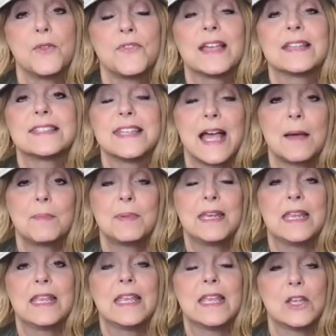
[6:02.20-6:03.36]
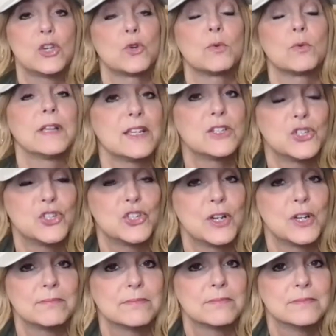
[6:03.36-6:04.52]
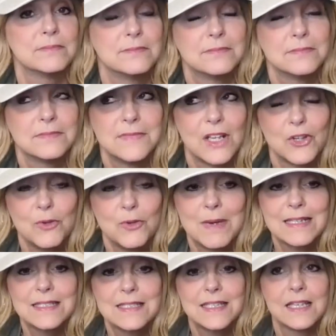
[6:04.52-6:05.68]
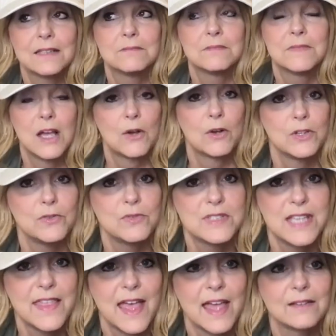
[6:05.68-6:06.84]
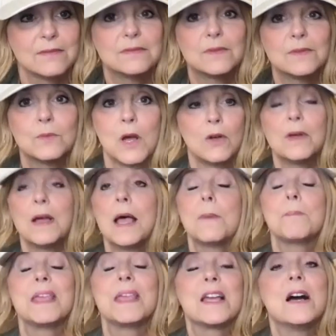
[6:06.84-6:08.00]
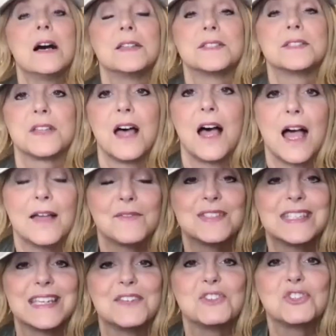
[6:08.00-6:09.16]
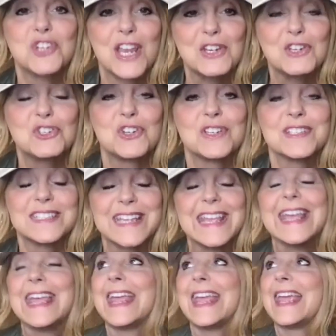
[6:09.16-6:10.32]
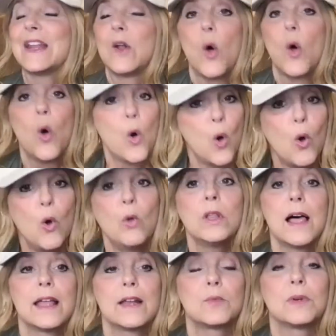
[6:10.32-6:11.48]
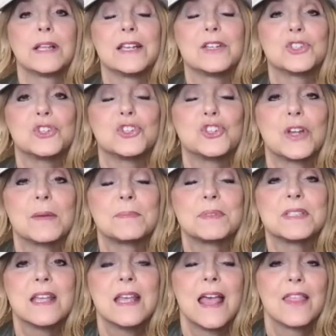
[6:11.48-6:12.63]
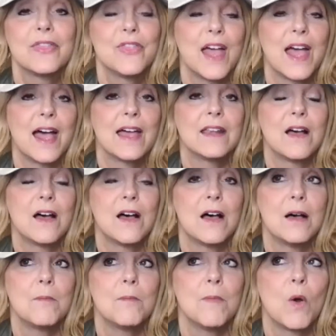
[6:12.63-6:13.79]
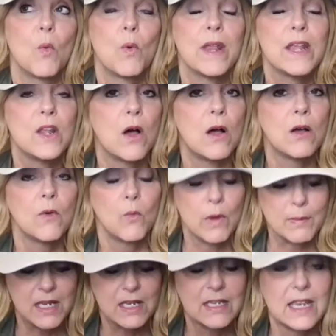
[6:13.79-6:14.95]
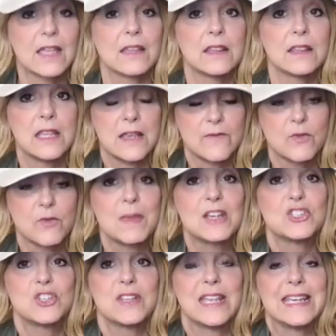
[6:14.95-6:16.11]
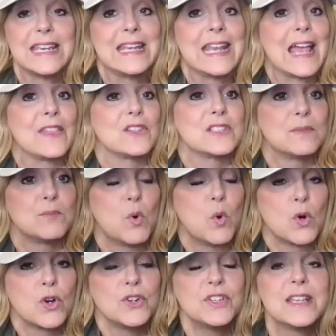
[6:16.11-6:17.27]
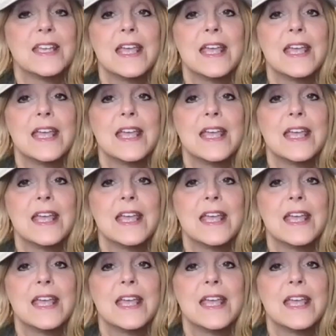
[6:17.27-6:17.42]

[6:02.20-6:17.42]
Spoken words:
that's happening in your relationship. Now, you might say, how can you say that? Well, because I've seen changes in a whole lot of relationships that when not women get the information they need and the support,